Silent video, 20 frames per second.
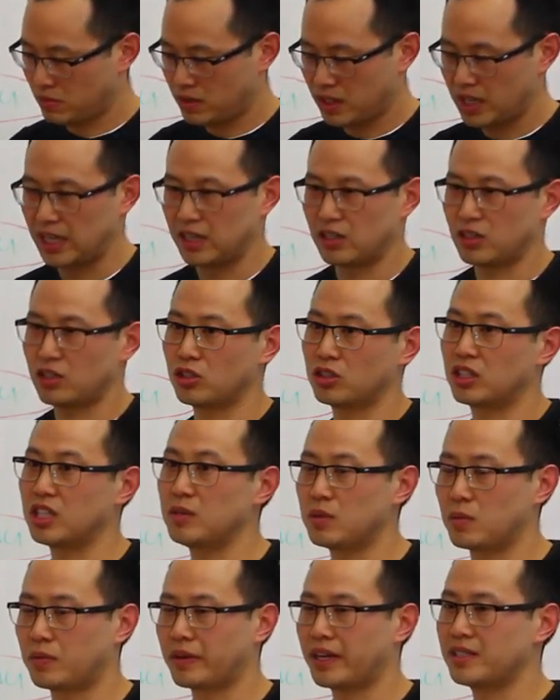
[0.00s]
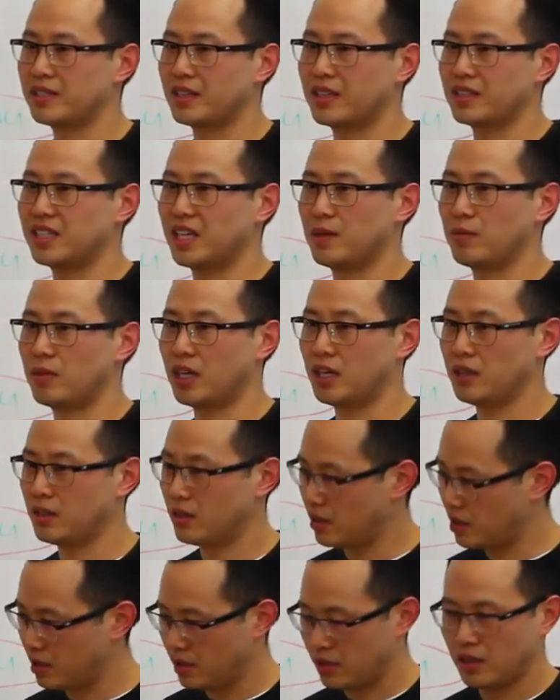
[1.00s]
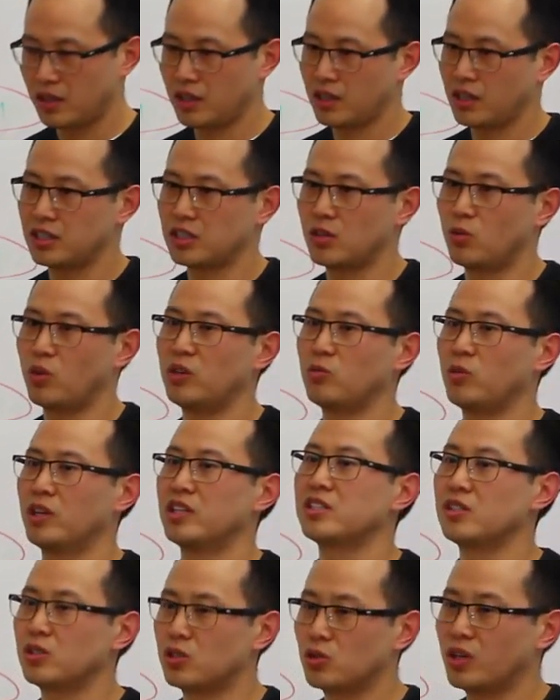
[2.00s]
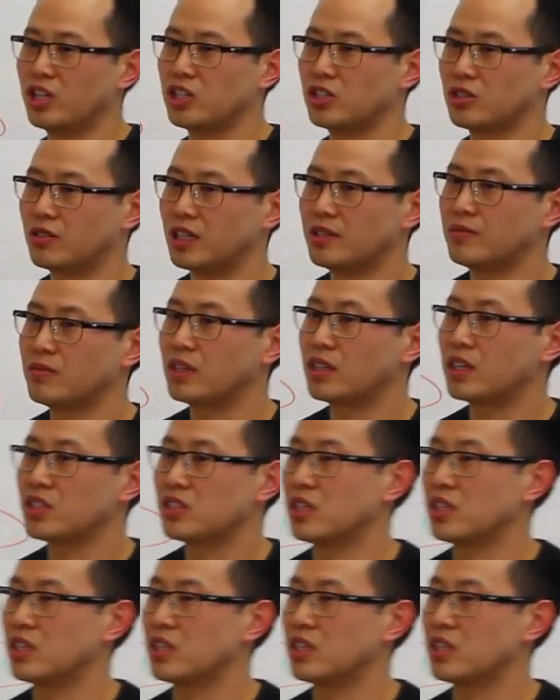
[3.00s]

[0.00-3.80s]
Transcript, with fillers: and could keep the price at the same thing, it's a win-win situation, right? Because